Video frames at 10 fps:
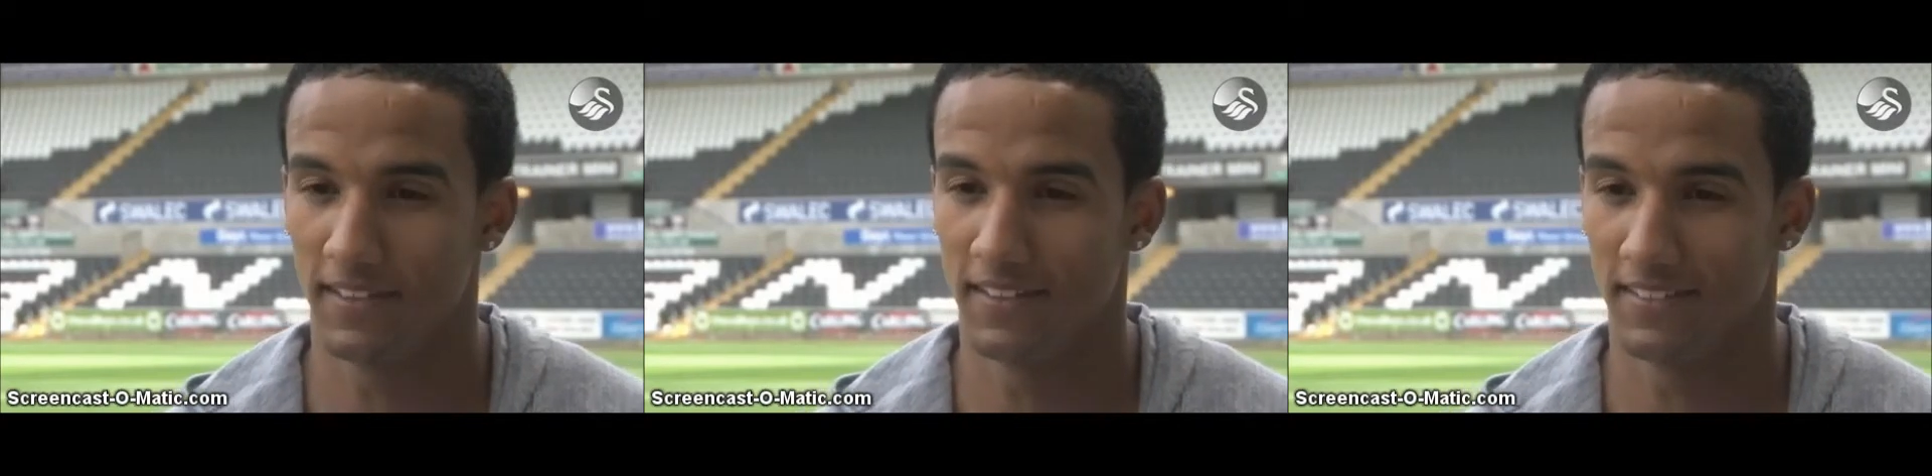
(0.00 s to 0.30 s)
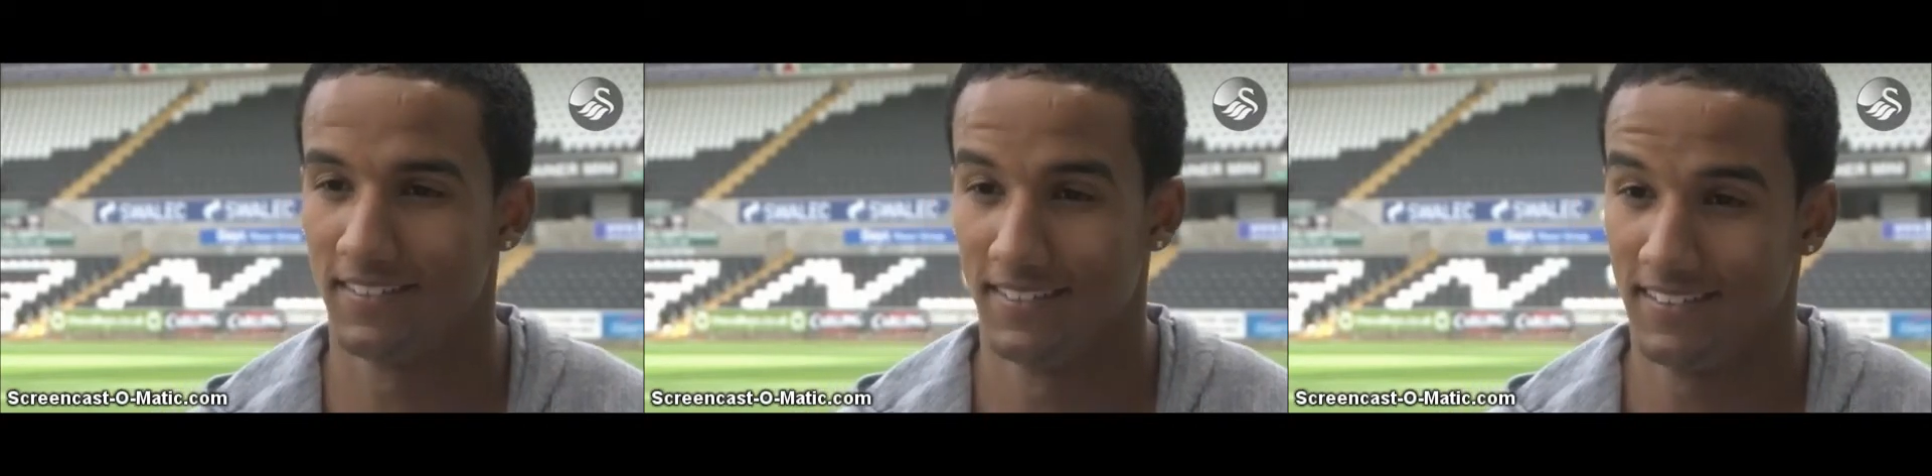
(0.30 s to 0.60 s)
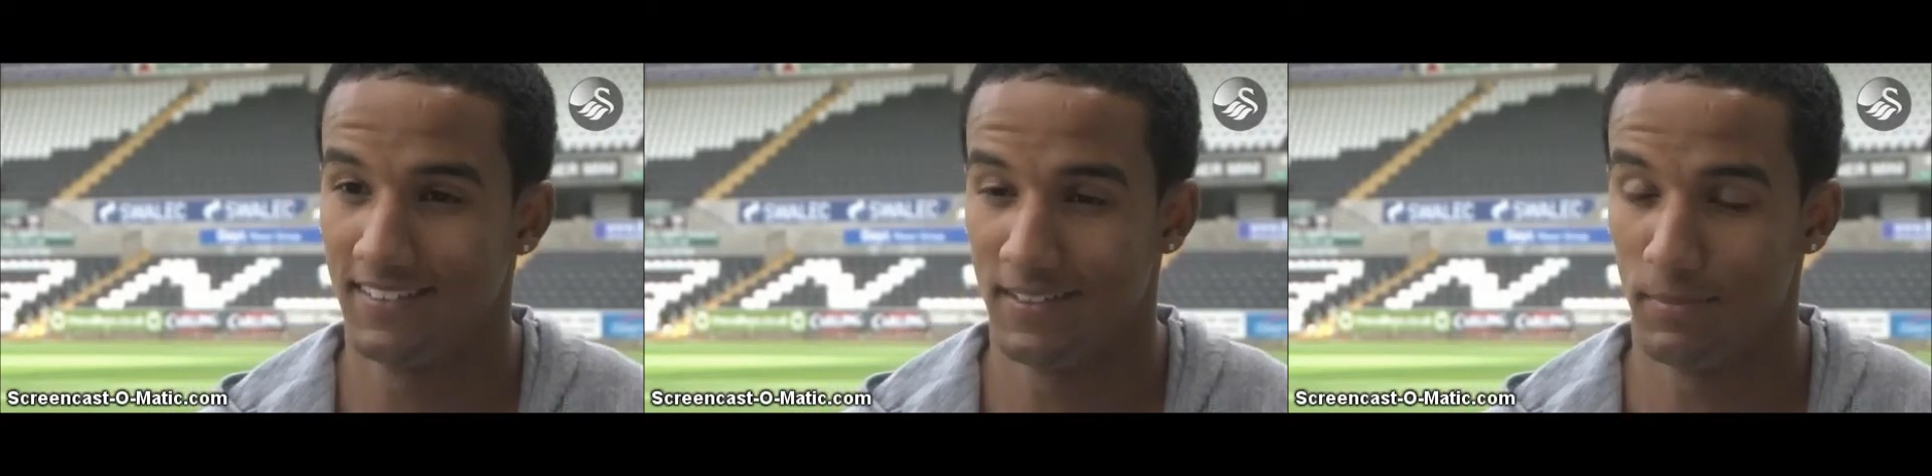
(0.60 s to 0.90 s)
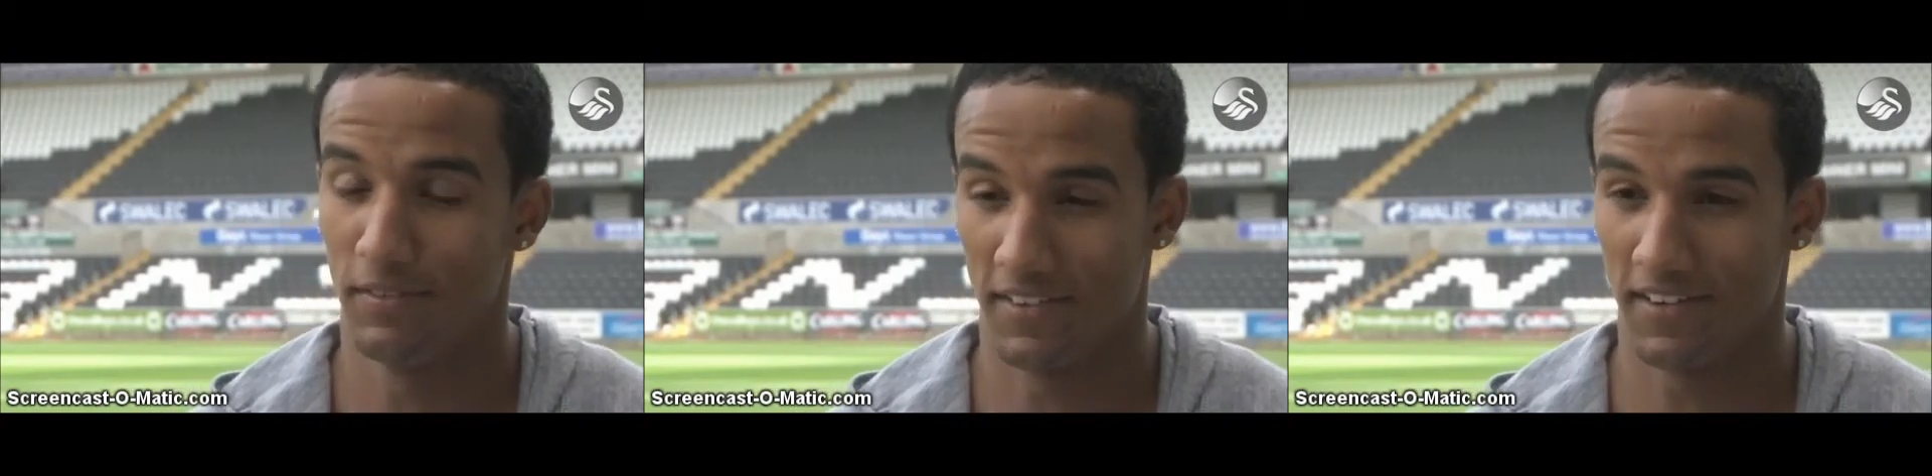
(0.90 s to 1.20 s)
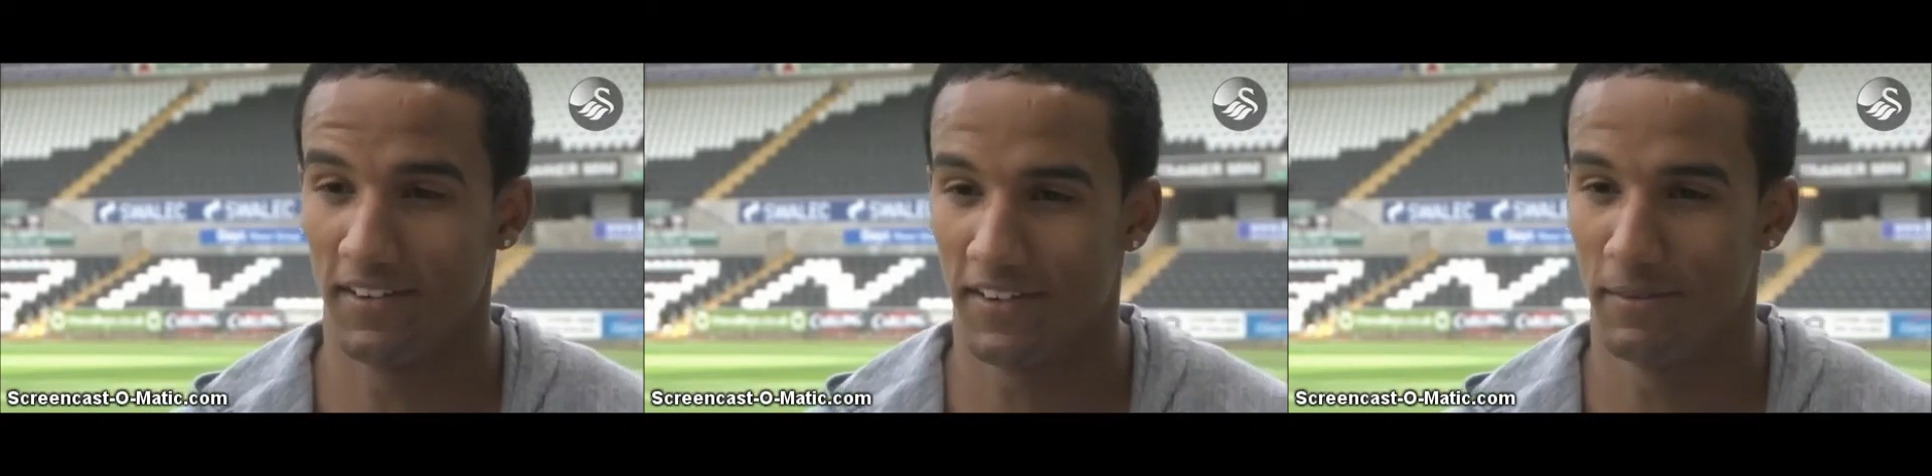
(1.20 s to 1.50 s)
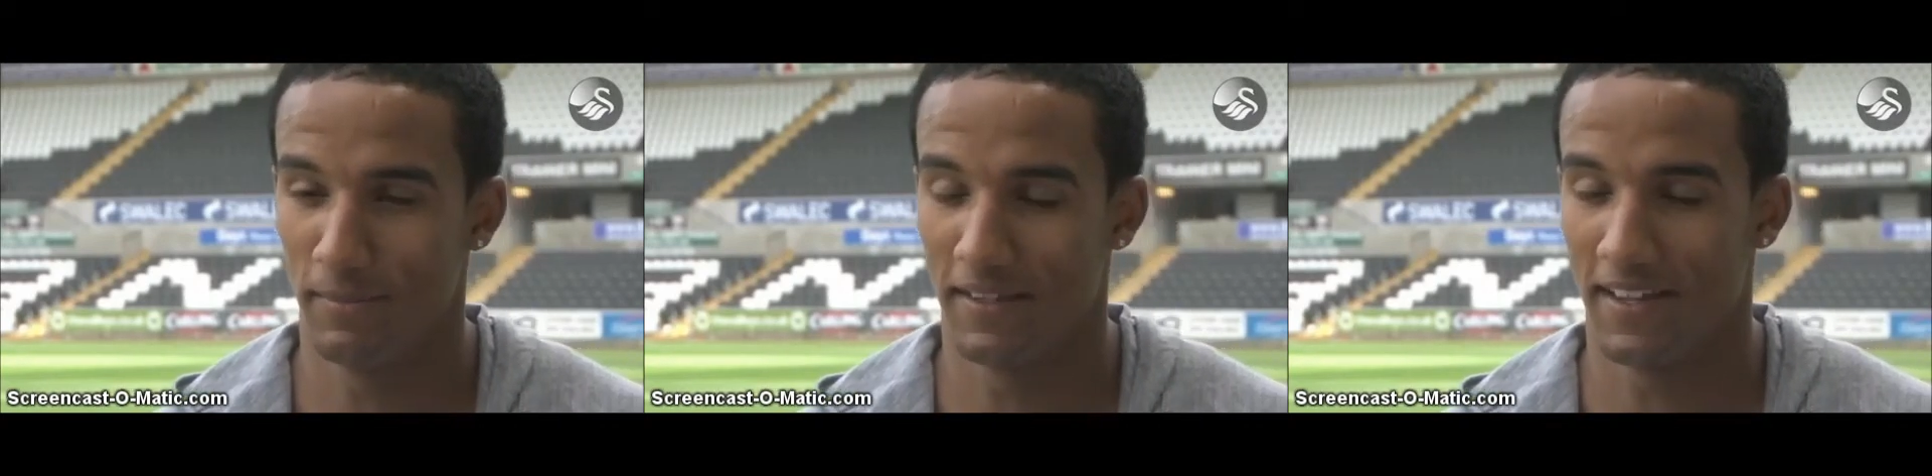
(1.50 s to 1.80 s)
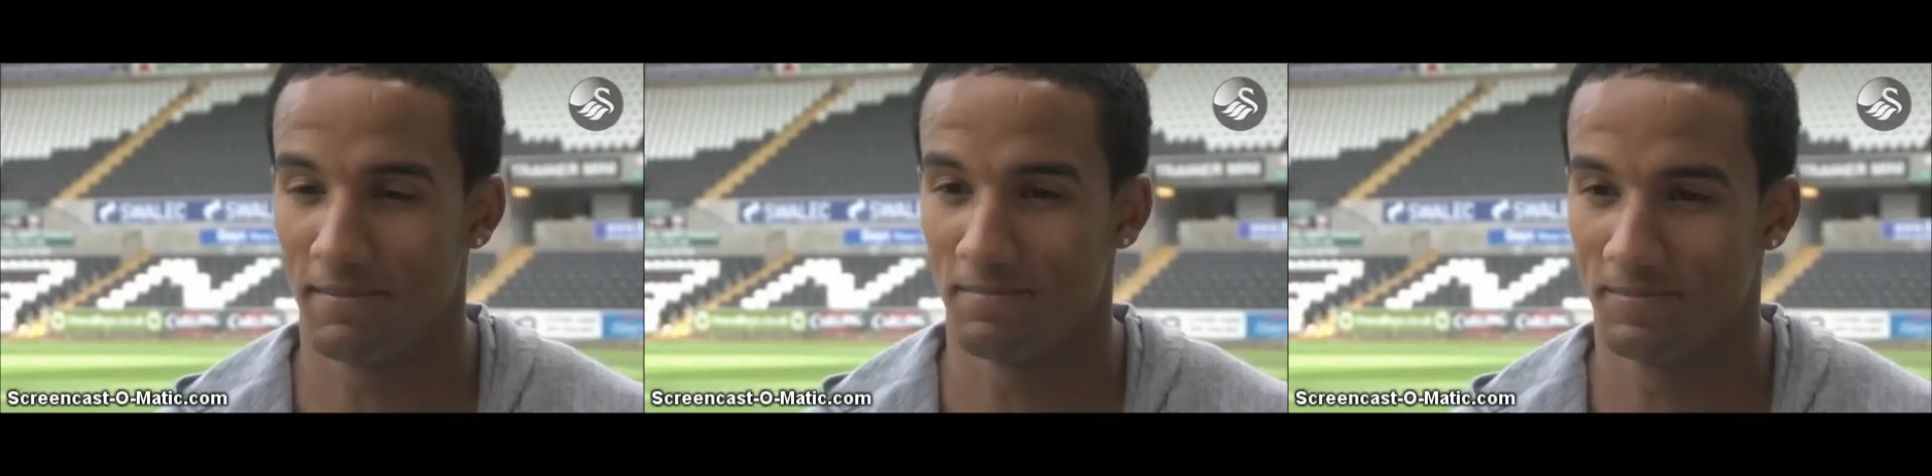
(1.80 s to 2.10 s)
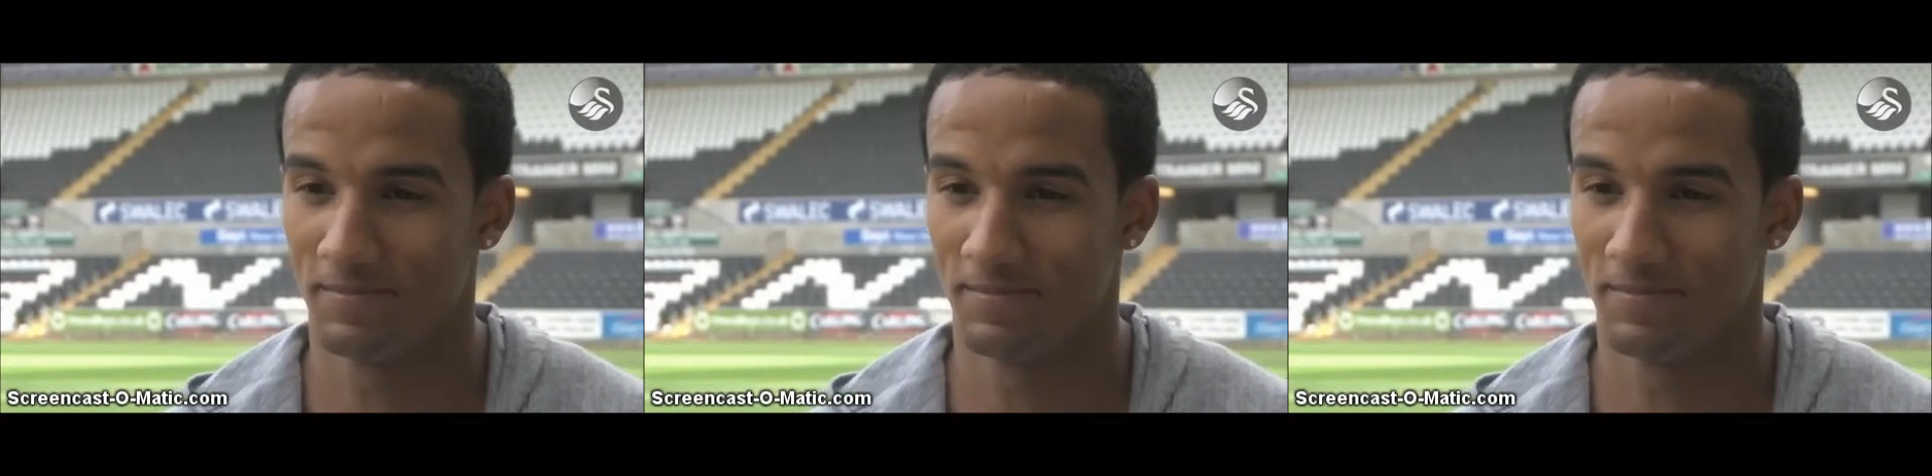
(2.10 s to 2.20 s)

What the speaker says: then it'd be a very, very big game.